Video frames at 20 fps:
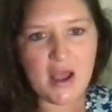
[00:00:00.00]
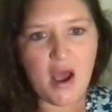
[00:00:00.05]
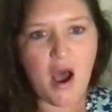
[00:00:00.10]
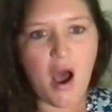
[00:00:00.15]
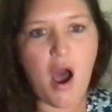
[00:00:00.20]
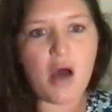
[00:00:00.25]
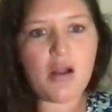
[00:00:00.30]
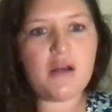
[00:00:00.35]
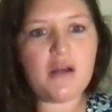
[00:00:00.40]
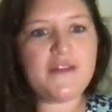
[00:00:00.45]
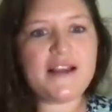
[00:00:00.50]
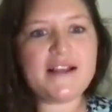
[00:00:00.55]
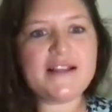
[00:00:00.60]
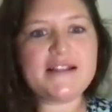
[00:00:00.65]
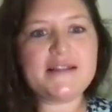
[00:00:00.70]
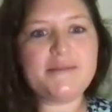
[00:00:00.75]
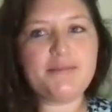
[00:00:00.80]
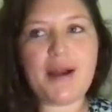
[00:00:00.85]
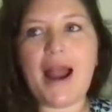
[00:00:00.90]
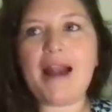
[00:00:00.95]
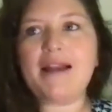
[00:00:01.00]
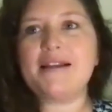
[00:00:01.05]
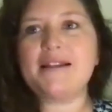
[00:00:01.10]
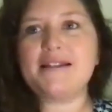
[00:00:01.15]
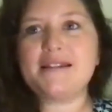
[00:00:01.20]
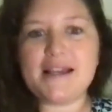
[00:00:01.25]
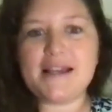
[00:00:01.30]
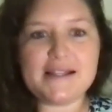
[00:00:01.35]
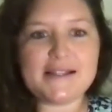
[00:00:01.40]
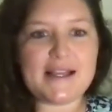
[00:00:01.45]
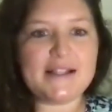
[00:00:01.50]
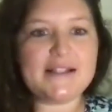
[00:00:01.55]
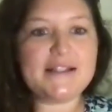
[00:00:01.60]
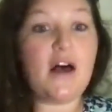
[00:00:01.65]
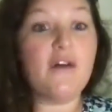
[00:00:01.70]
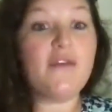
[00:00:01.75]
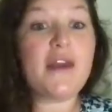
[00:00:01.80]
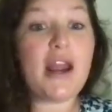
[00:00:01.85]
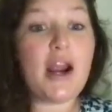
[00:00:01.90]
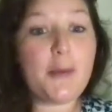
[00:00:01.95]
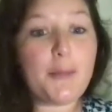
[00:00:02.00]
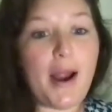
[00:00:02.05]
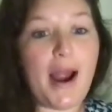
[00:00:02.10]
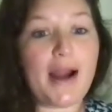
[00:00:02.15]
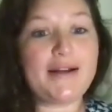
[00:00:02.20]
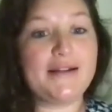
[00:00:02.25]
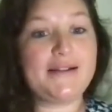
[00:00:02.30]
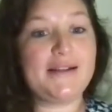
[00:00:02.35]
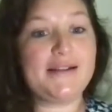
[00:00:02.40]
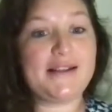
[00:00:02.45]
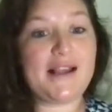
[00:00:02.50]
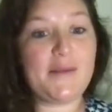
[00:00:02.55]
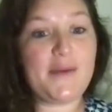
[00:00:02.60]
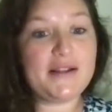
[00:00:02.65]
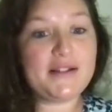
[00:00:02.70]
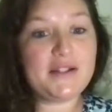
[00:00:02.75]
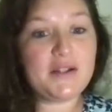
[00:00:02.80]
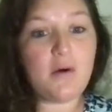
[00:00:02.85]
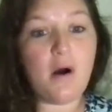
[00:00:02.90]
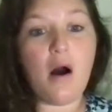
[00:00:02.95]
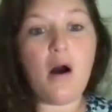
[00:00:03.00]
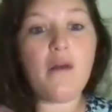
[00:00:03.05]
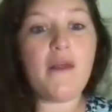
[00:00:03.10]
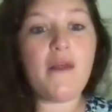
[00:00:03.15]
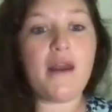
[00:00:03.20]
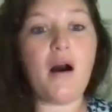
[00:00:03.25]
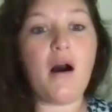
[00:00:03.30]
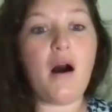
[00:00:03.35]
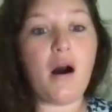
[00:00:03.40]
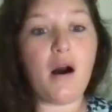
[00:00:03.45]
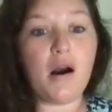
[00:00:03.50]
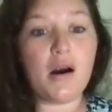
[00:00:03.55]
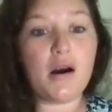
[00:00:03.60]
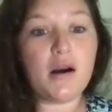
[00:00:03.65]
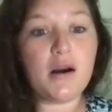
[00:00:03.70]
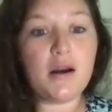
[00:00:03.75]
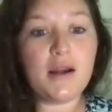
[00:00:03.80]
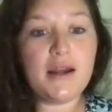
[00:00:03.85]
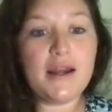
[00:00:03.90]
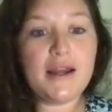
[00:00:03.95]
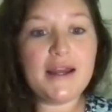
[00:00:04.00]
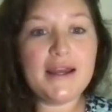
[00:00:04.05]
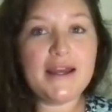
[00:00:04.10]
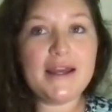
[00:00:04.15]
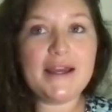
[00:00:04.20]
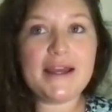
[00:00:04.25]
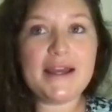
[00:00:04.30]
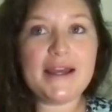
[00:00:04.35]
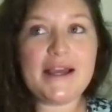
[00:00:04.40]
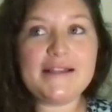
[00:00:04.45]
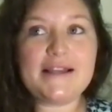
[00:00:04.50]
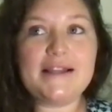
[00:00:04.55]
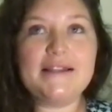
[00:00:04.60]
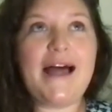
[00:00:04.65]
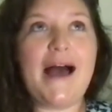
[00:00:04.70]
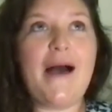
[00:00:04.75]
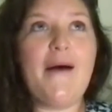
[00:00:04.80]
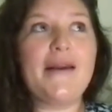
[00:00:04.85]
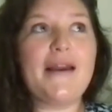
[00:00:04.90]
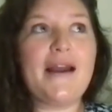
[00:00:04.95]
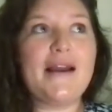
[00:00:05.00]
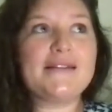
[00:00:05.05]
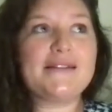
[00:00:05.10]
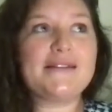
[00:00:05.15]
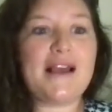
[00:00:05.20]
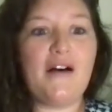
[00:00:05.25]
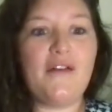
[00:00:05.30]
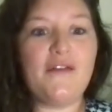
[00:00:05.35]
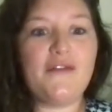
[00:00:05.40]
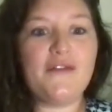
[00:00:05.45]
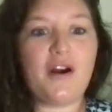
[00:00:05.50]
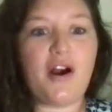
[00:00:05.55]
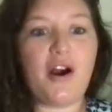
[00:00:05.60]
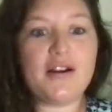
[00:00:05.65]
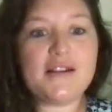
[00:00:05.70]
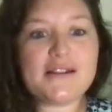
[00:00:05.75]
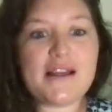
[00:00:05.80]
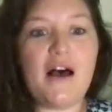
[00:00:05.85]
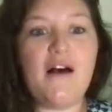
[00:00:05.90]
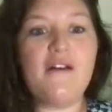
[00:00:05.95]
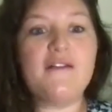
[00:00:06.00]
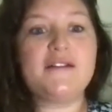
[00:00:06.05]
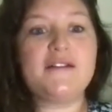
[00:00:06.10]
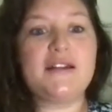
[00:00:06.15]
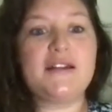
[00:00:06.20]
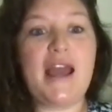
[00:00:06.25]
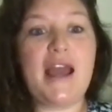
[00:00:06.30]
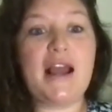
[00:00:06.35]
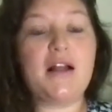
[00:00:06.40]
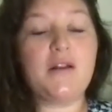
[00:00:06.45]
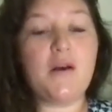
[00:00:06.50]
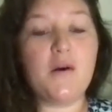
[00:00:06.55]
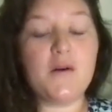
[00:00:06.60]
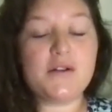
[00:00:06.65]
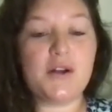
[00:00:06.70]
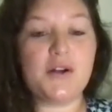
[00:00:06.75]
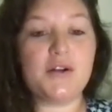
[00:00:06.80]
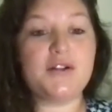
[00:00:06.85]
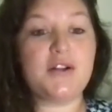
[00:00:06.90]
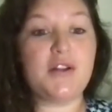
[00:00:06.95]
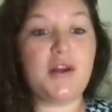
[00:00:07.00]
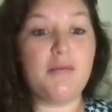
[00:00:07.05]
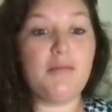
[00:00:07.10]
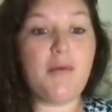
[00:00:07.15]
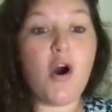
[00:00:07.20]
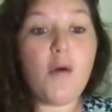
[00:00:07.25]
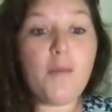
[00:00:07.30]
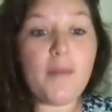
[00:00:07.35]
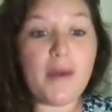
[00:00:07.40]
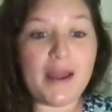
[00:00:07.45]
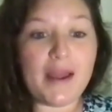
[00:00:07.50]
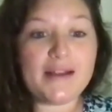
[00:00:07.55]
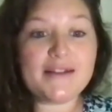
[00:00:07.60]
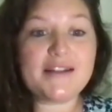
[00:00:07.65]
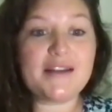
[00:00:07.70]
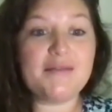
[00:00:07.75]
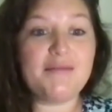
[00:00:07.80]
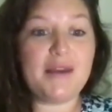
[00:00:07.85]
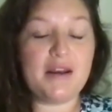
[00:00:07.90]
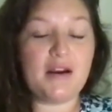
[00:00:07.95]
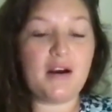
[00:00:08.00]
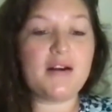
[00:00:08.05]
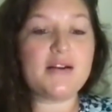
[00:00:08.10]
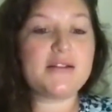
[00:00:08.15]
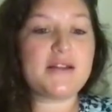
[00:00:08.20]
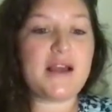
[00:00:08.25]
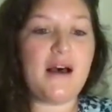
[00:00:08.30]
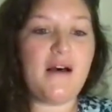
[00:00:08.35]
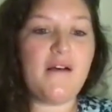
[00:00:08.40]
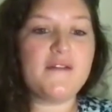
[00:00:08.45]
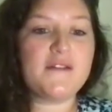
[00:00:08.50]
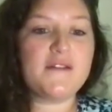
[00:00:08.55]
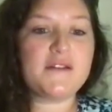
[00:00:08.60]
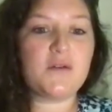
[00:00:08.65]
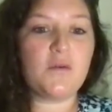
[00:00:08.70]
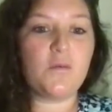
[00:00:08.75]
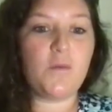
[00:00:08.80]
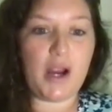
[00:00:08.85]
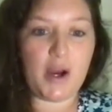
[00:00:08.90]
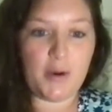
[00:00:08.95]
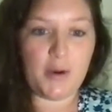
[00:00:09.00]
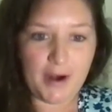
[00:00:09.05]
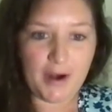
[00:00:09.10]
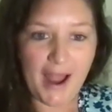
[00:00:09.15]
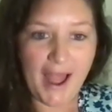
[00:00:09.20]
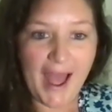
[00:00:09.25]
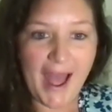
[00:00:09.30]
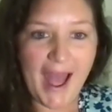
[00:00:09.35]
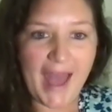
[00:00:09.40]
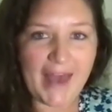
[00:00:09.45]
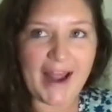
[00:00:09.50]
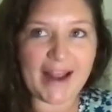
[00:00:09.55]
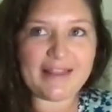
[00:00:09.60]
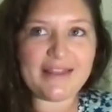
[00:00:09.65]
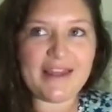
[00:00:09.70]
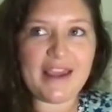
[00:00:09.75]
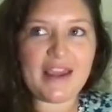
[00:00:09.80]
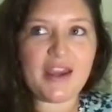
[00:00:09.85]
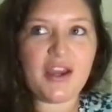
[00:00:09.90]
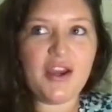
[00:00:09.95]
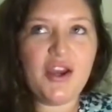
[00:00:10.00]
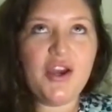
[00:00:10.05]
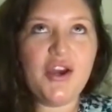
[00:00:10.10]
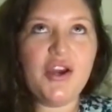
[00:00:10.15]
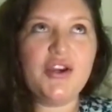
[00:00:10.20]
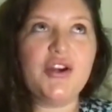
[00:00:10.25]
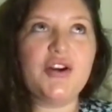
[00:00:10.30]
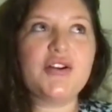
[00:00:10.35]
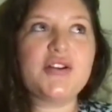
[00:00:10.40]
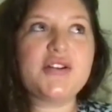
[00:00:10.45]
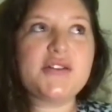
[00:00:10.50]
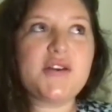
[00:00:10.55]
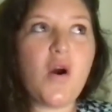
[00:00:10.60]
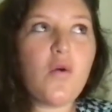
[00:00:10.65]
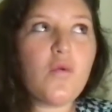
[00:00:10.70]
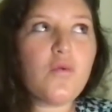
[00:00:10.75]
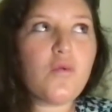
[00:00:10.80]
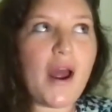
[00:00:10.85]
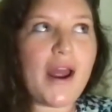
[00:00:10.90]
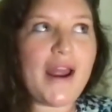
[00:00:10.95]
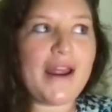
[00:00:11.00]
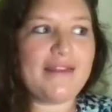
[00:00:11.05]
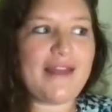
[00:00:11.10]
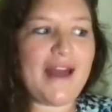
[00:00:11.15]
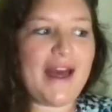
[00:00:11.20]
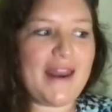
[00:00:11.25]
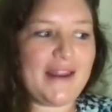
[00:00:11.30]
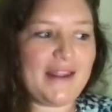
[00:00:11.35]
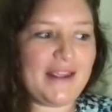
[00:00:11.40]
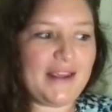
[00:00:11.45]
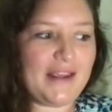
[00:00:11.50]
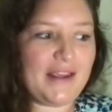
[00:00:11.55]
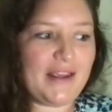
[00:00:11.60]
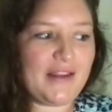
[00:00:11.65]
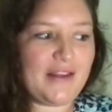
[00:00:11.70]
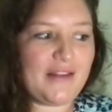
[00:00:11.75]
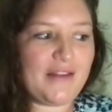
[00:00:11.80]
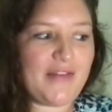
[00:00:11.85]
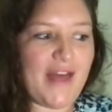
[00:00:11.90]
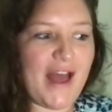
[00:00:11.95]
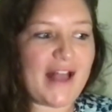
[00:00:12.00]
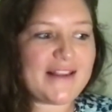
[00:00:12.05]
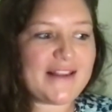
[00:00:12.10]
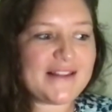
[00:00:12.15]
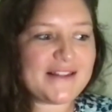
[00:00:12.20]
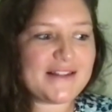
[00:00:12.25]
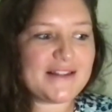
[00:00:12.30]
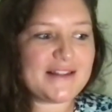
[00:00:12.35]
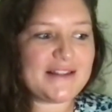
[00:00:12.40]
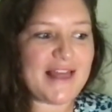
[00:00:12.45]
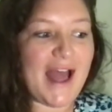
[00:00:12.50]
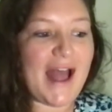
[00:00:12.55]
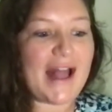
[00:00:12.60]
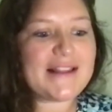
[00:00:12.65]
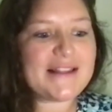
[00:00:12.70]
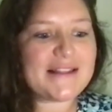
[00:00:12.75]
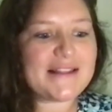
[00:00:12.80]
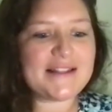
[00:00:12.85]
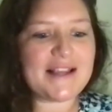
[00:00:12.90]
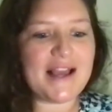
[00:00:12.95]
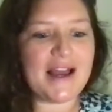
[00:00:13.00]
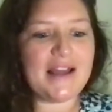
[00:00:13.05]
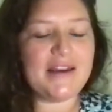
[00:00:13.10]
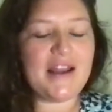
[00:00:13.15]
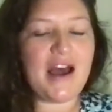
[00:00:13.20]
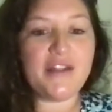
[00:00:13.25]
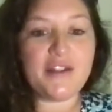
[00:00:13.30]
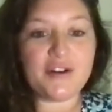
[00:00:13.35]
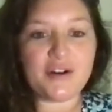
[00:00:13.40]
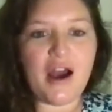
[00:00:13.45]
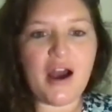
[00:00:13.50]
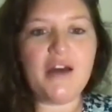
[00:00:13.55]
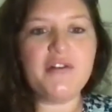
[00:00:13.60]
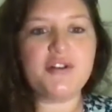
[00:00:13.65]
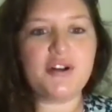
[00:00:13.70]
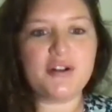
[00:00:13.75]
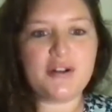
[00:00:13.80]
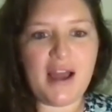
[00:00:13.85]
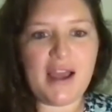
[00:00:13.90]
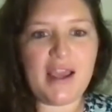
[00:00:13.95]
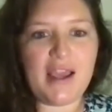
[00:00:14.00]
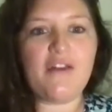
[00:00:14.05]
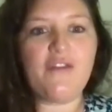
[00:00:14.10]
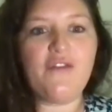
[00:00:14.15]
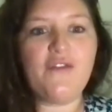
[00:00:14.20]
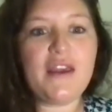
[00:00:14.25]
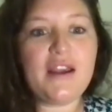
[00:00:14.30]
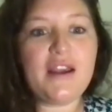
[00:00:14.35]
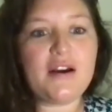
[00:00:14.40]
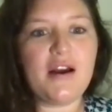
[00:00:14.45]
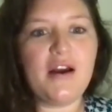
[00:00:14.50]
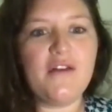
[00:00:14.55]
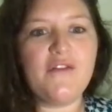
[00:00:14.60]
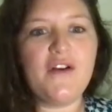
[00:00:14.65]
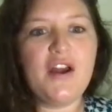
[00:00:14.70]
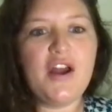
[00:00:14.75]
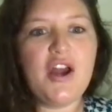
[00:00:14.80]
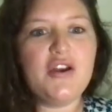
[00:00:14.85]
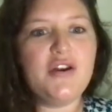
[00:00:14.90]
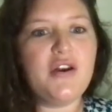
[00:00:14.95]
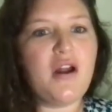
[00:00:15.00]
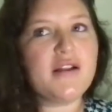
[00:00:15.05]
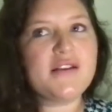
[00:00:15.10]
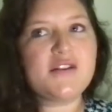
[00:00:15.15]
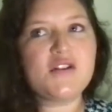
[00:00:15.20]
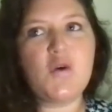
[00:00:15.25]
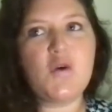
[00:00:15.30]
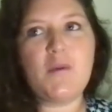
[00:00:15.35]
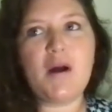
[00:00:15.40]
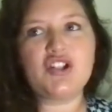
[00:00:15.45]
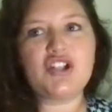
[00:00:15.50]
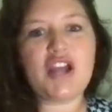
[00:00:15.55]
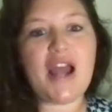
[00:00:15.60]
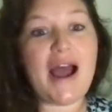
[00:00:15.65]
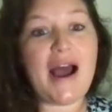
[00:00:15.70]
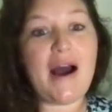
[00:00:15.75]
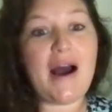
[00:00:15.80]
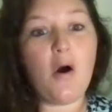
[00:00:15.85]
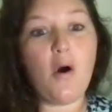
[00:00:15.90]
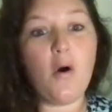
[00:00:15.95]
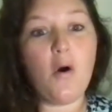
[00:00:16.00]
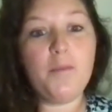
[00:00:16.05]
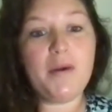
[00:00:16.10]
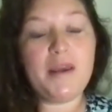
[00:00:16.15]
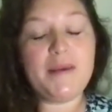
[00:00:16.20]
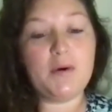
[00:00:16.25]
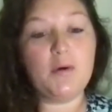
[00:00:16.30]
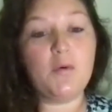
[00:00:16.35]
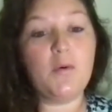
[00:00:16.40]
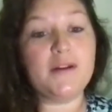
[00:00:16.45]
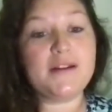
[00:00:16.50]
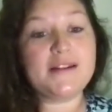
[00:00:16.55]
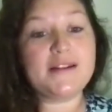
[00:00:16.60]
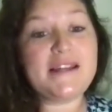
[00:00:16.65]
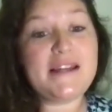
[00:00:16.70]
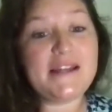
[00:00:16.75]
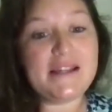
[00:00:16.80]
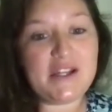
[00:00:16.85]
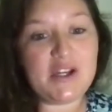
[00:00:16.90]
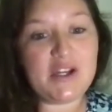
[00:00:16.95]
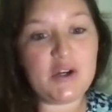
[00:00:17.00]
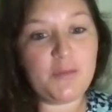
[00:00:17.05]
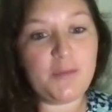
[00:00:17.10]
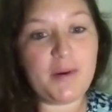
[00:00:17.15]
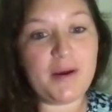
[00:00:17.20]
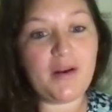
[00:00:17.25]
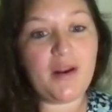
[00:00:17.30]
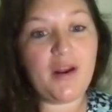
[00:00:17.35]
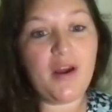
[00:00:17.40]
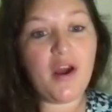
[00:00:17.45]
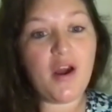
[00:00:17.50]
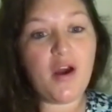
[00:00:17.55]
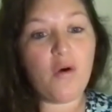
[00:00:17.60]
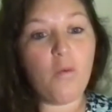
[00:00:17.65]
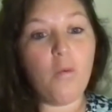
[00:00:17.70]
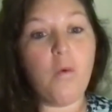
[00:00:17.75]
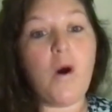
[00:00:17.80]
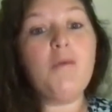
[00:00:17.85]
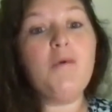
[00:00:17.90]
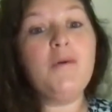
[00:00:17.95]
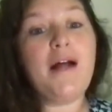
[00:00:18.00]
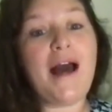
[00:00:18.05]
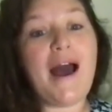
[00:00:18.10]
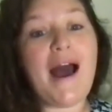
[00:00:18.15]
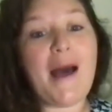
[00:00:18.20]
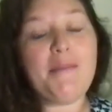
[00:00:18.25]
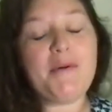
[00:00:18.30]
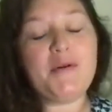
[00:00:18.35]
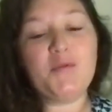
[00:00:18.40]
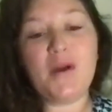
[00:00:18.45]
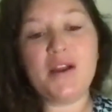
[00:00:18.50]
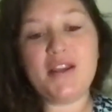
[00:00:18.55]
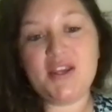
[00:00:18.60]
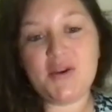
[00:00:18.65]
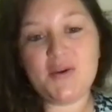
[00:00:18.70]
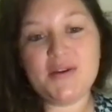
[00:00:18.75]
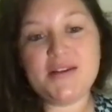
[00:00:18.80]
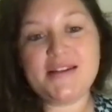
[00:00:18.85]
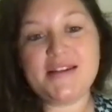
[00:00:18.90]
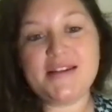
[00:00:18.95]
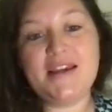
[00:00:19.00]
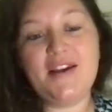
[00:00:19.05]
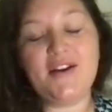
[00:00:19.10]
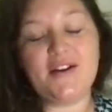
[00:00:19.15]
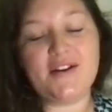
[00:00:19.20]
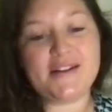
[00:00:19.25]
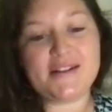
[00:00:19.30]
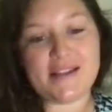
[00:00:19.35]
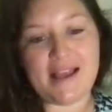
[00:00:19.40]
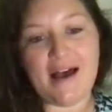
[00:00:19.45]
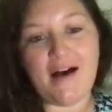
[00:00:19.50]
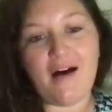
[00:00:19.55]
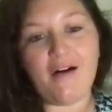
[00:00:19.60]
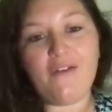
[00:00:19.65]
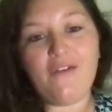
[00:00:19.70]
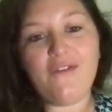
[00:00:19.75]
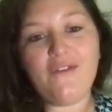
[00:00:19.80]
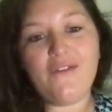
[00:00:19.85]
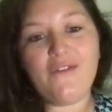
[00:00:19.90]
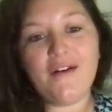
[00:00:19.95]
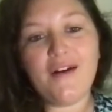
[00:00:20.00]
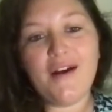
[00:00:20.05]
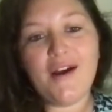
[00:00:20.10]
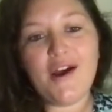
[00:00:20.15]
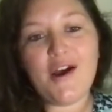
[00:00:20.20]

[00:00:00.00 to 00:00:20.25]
All of these practices and self-care practices that we do, all they are is allowing ourselves to get closer to the moment, to meet ourselves where we're at. And I think you're so right that that's another underlying fear of not so much how people will see you, but what will happen when you see yourself.